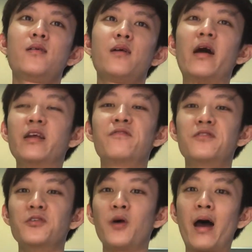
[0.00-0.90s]
And if
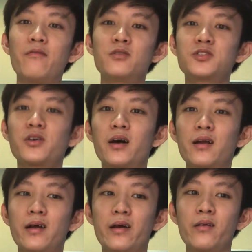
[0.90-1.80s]
you have ever
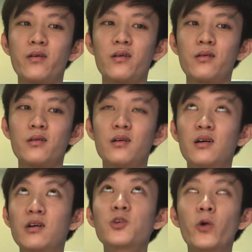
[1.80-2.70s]
tried
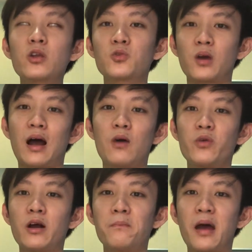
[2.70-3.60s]
going to a car
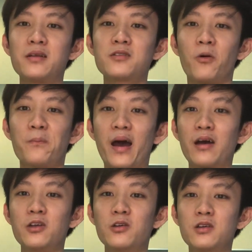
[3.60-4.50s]
without bending your
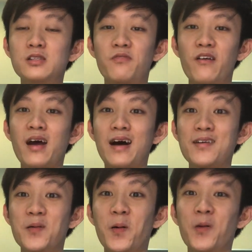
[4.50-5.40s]
back, it's very hard.
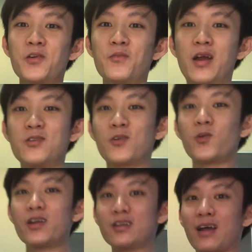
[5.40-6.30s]
When you go
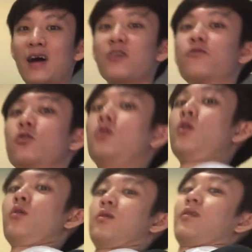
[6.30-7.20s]
in the car, you
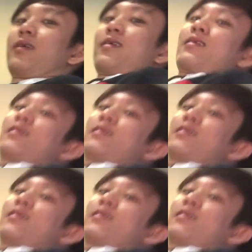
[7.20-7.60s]
go like